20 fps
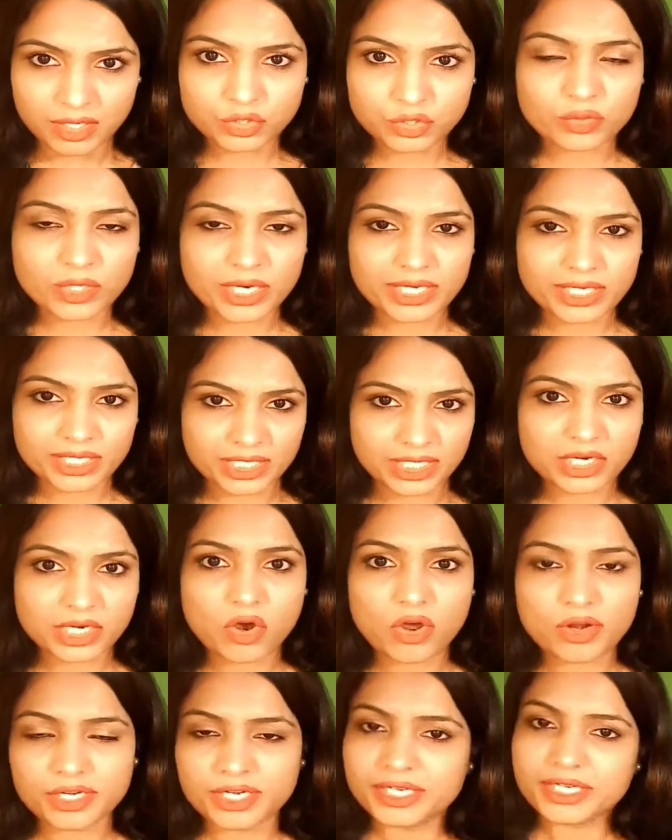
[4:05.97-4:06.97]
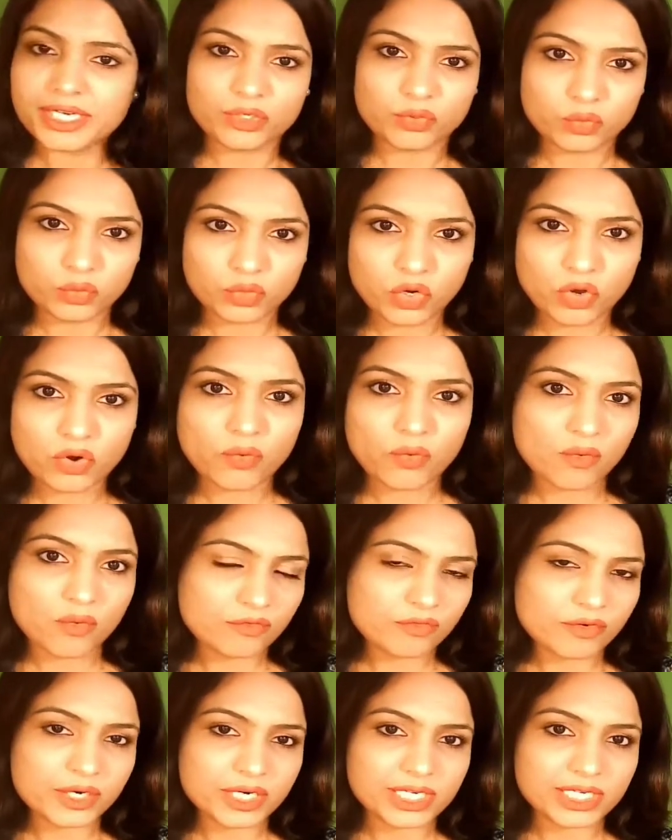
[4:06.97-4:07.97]
You can click on it and do your
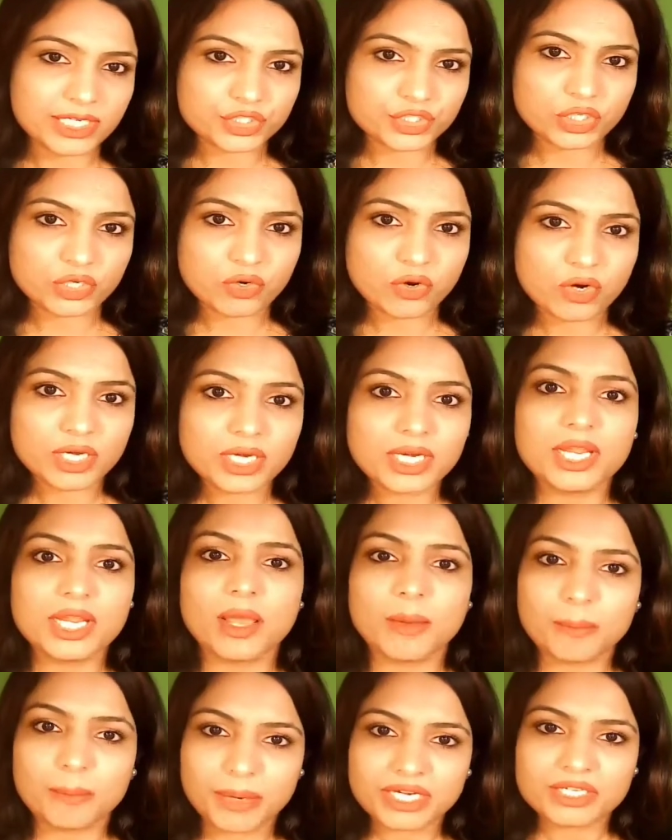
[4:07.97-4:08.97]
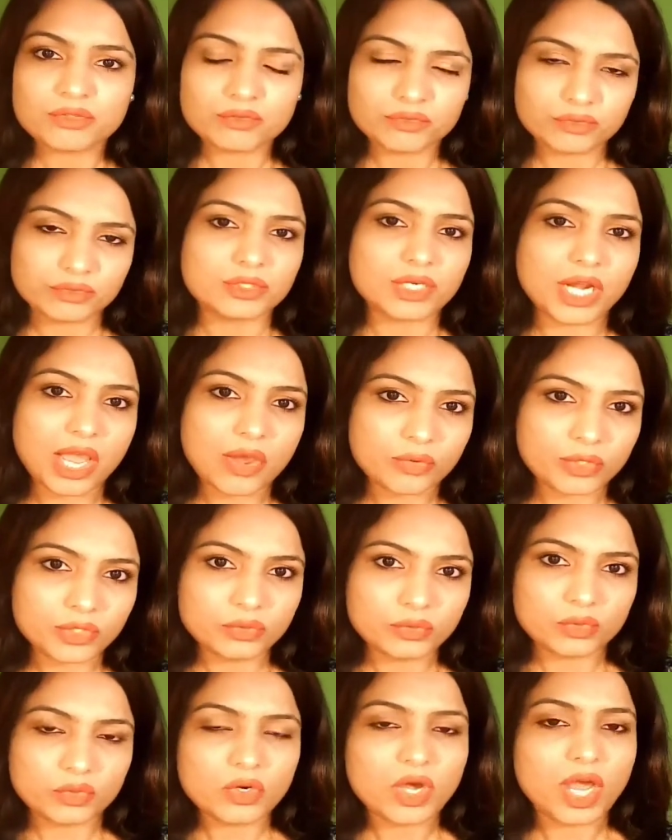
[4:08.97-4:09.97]
homework later on. But now
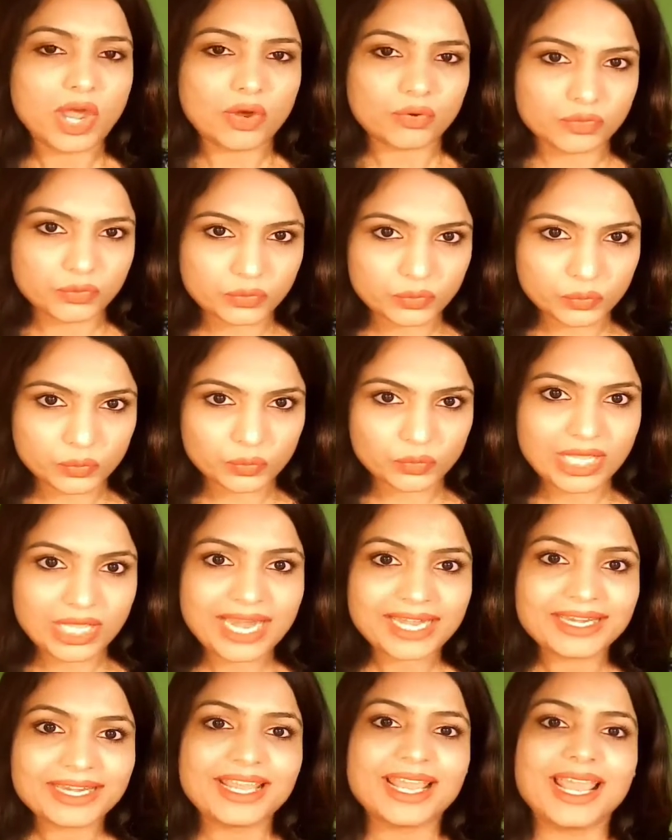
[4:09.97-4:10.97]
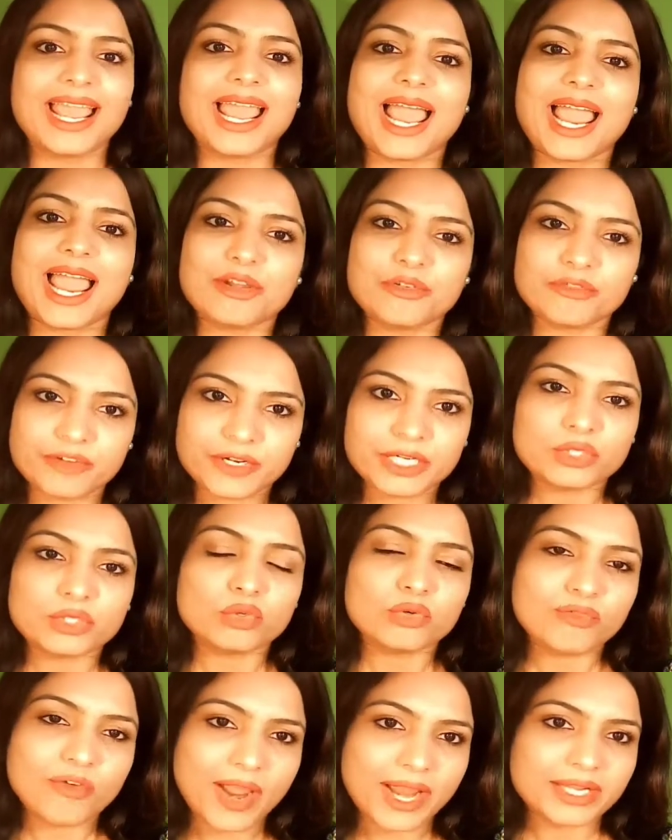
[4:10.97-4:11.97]
you know how to do that and where
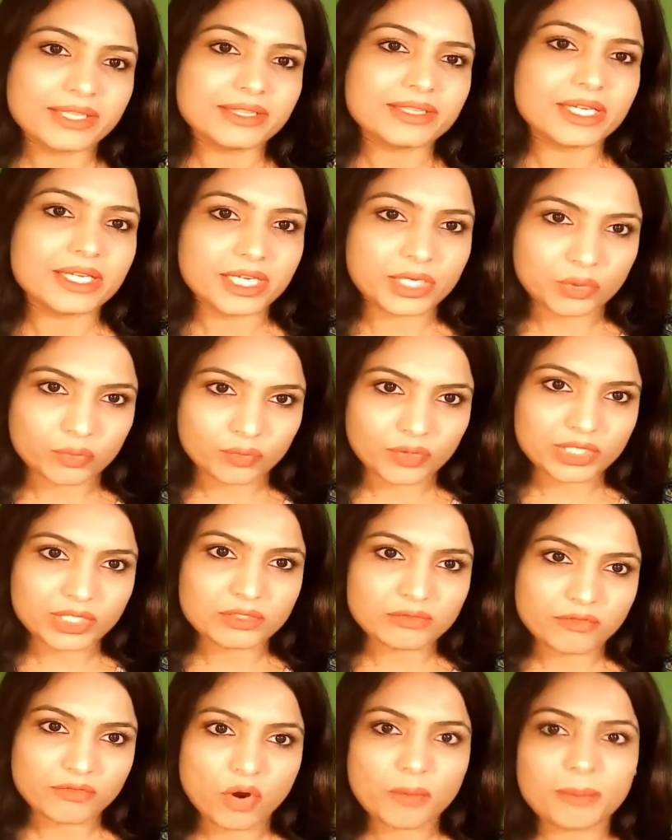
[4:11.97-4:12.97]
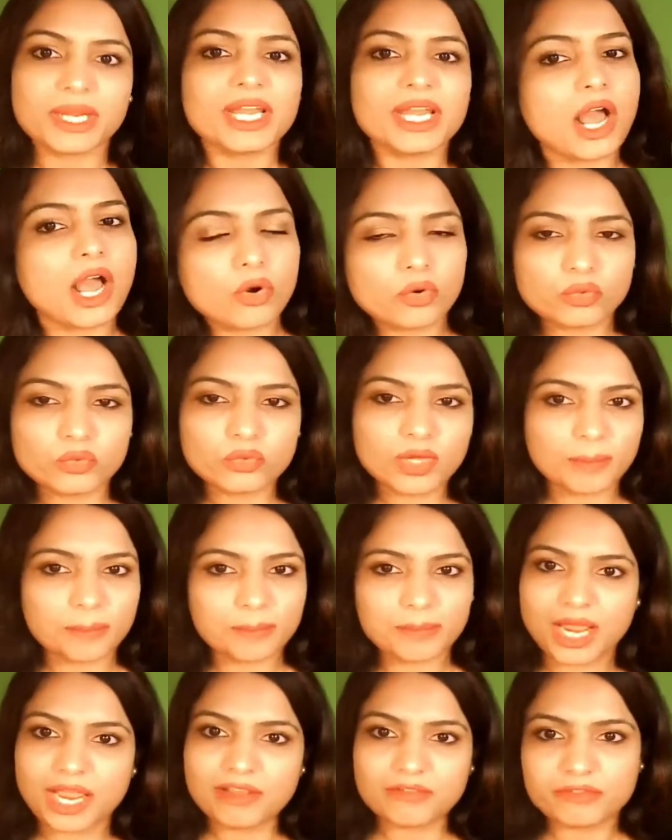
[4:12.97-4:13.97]
to find the request form and how to
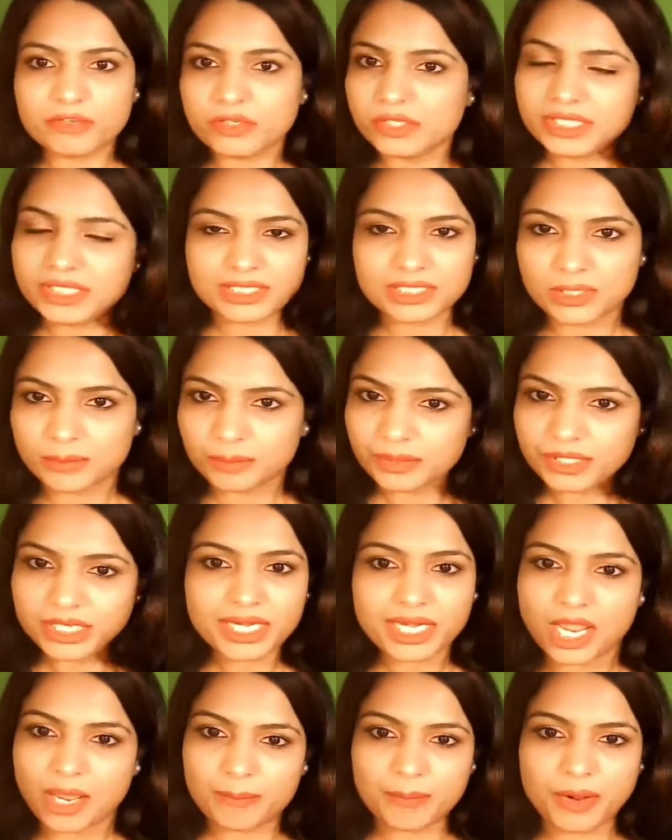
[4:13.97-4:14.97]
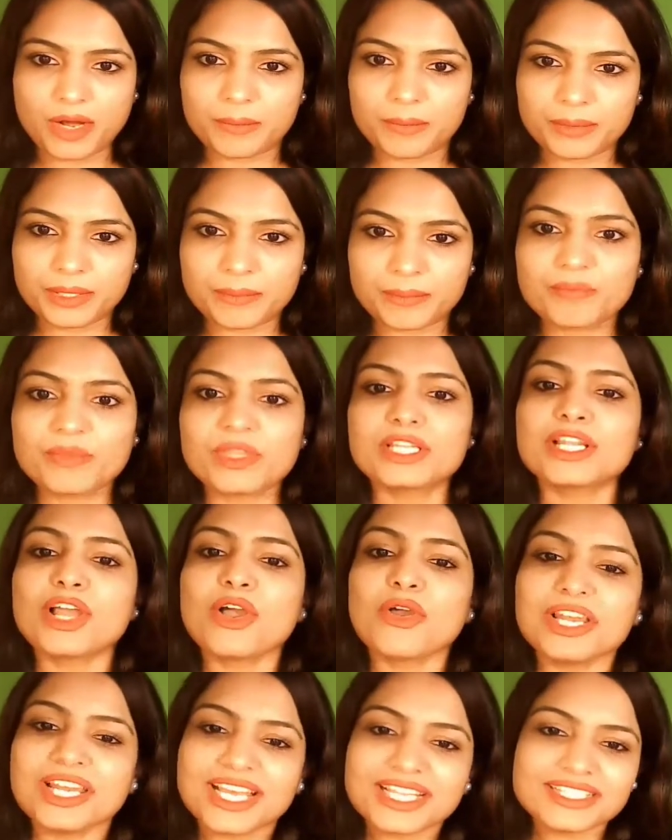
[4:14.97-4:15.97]
apply for DCP and MRP.
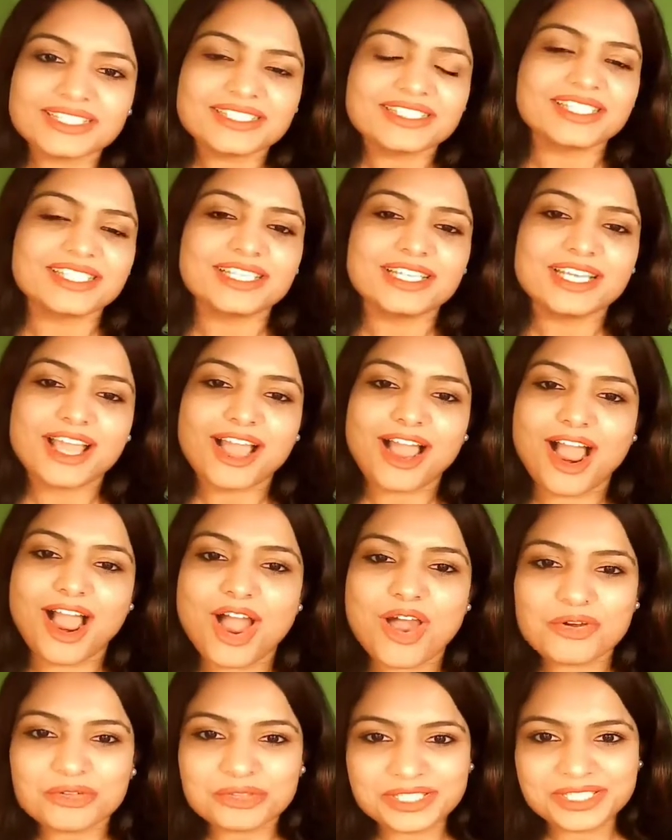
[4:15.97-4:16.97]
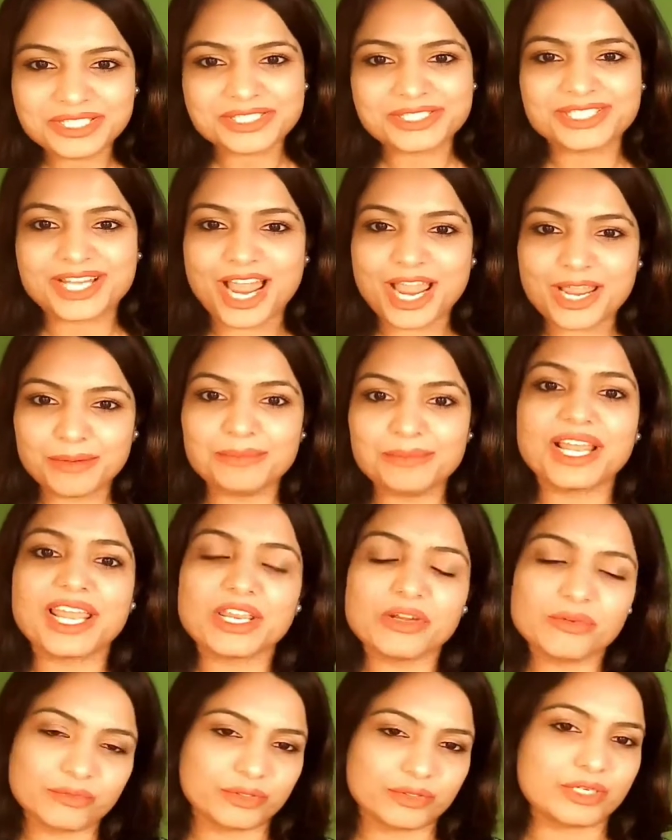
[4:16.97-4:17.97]
Now let's see how these
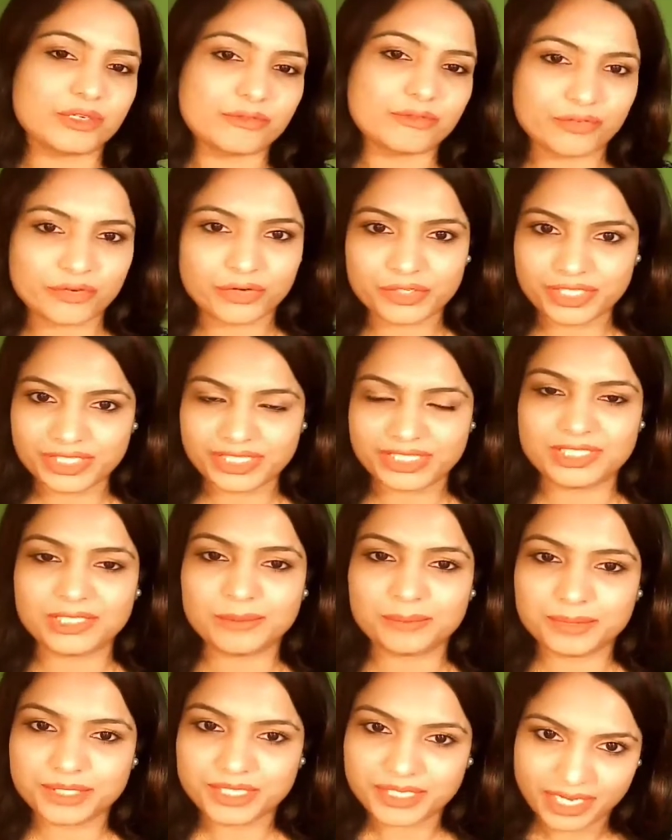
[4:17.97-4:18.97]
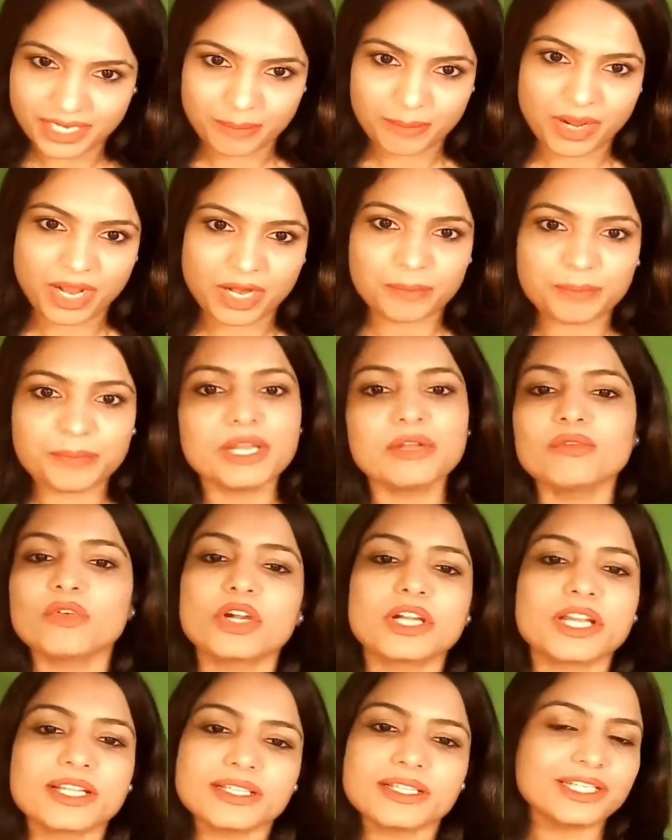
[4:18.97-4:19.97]
timeline work for DCP and MRP and
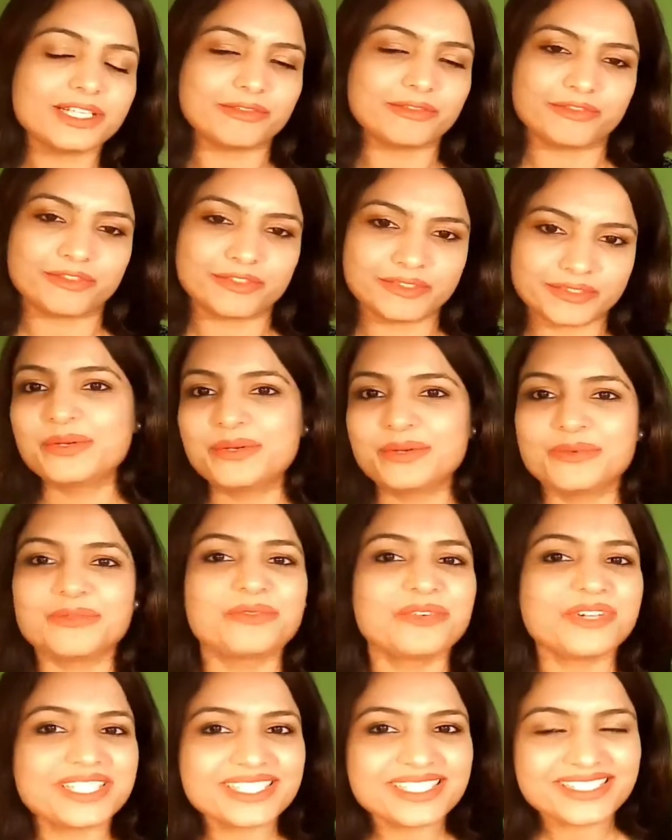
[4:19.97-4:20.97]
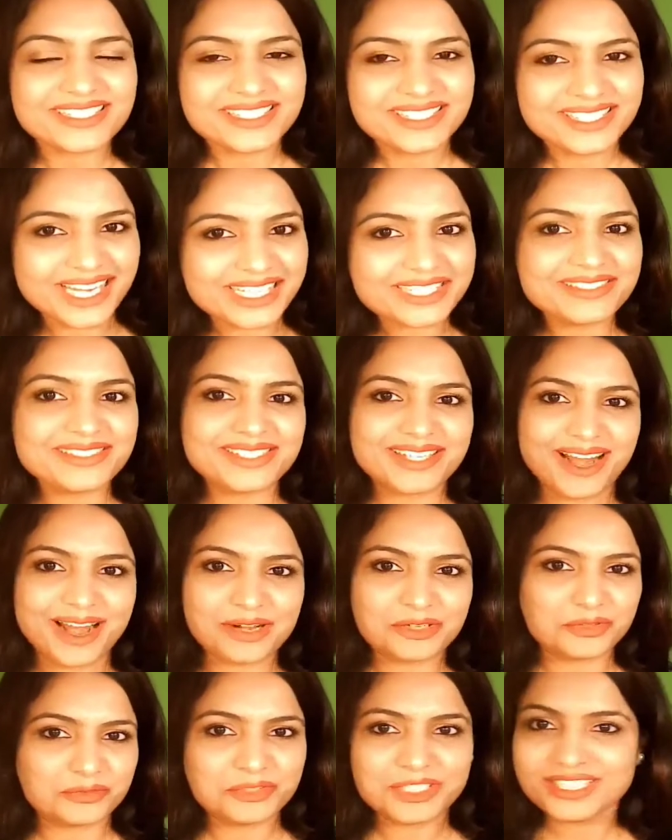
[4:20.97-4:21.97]
what are the differences. First, let's
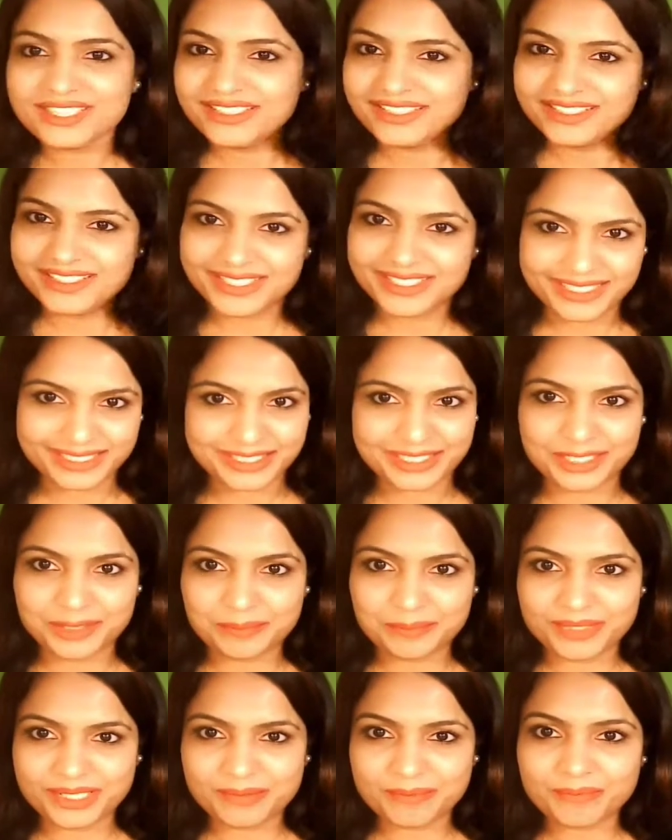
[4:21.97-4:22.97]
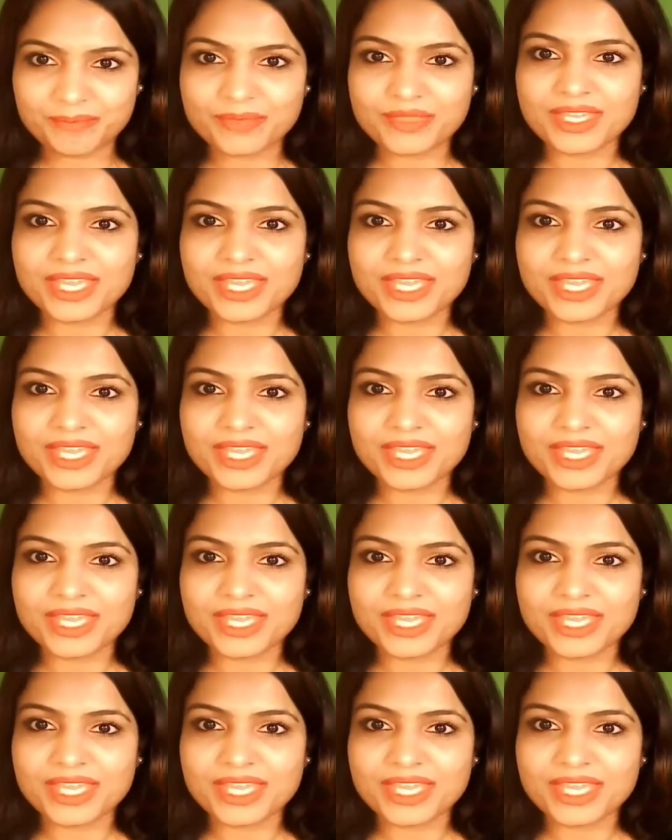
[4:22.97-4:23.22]
start with DCP.